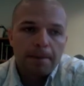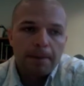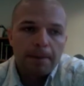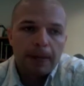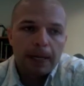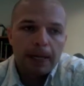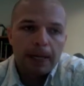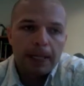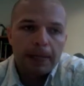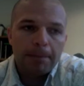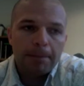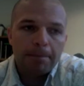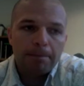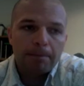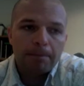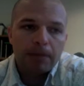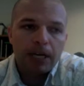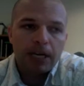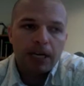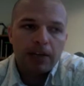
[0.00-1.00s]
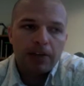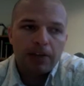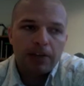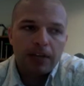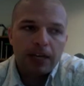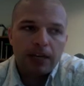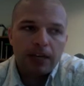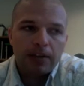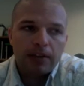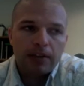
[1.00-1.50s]
I
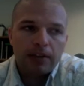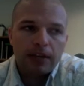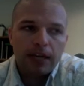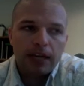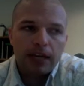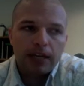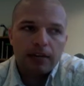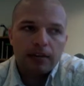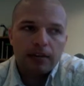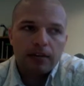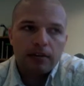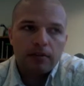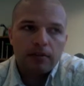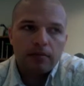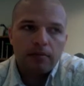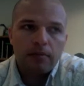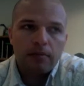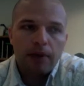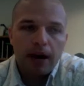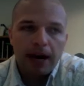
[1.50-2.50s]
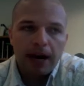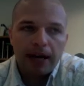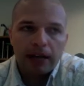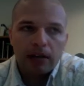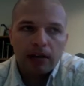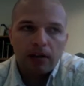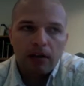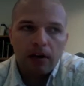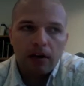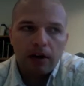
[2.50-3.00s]
think that by and
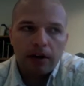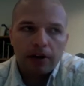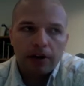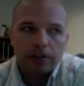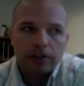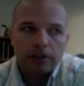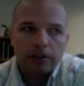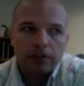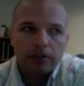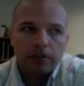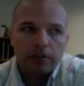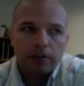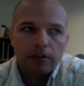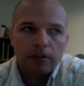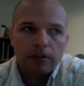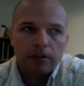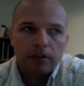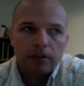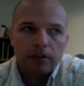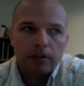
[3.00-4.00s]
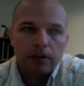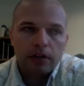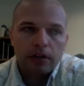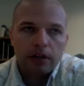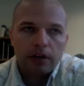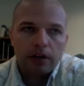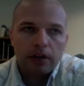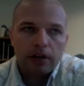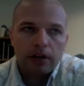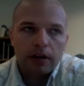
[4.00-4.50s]
large,
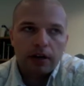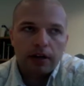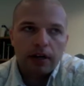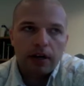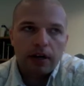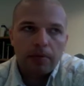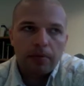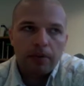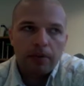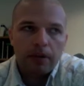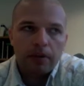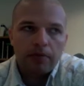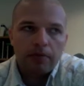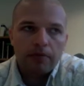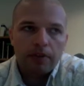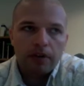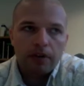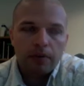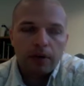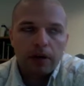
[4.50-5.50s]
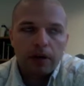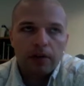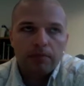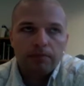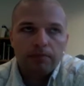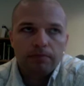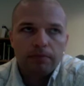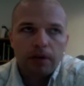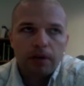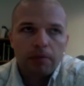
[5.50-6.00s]
there are a couple of them, well,
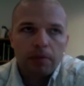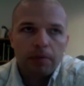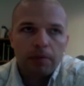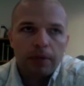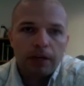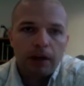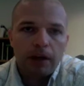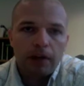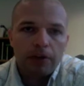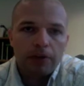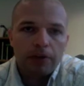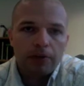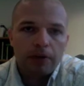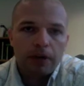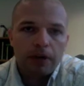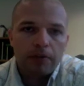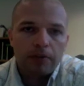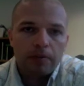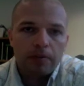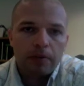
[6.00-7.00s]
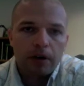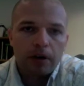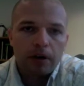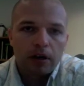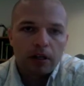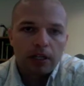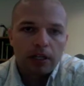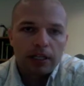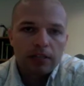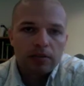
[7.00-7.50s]
probably all three of them are
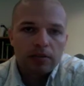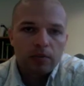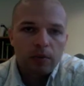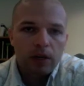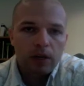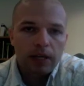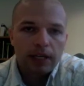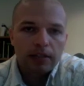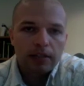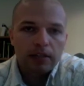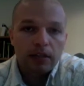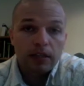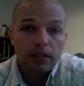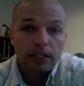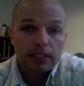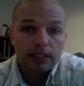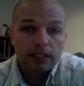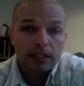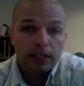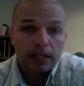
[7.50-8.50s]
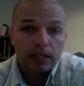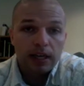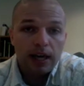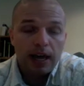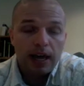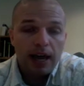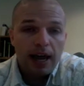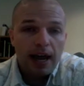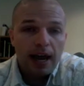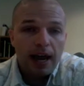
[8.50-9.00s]
at least willing to listen.
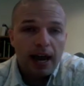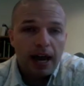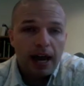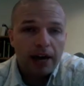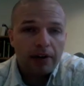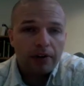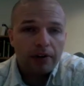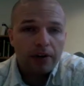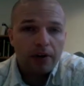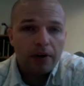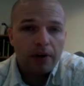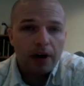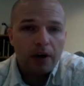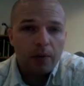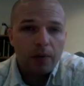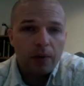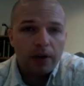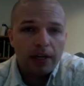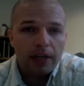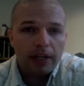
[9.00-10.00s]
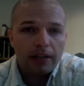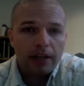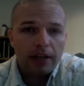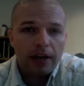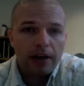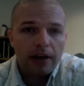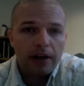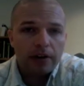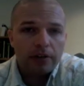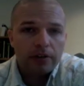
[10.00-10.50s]
I don't know how willing they
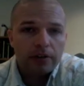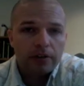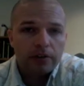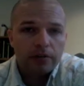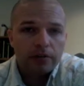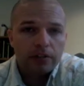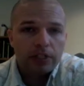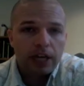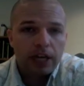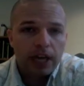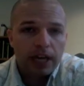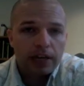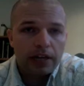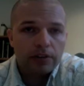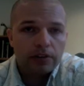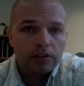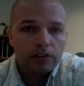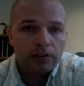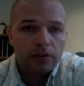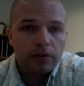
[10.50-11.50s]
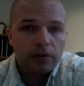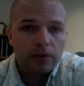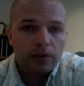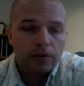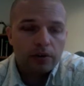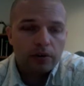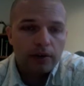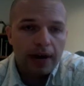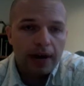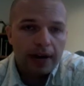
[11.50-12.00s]
are to change or
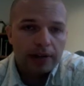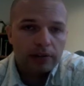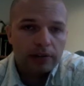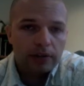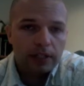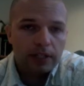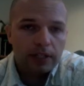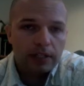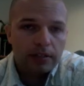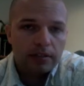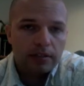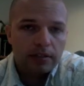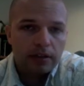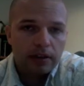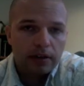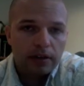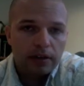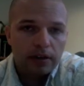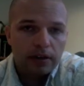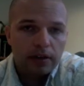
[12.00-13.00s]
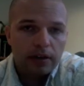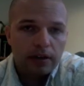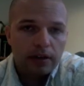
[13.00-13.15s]
to actually consider